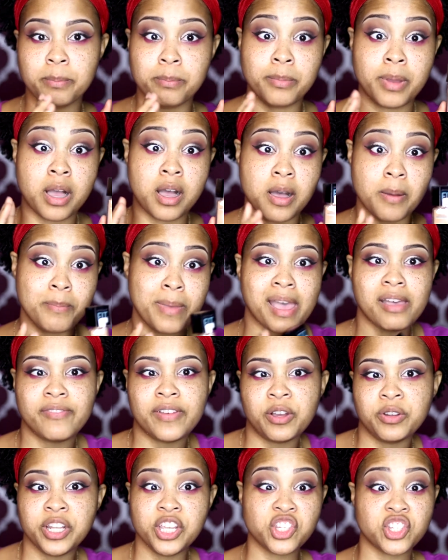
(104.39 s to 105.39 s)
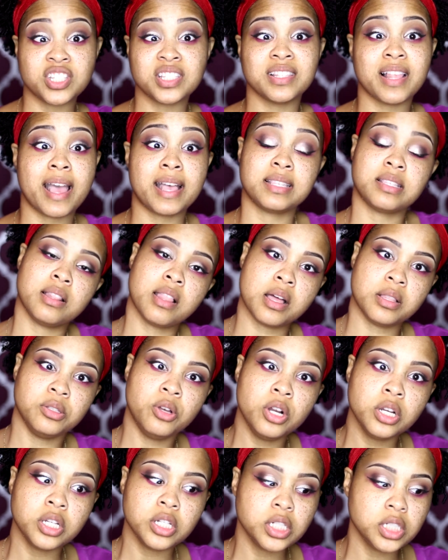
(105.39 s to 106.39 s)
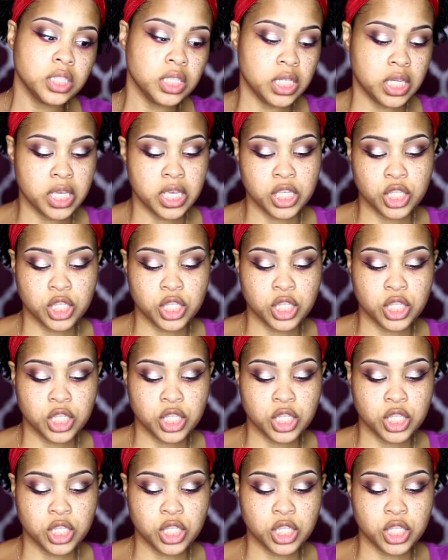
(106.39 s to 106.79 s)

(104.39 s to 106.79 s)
matte foundations last a lot longer.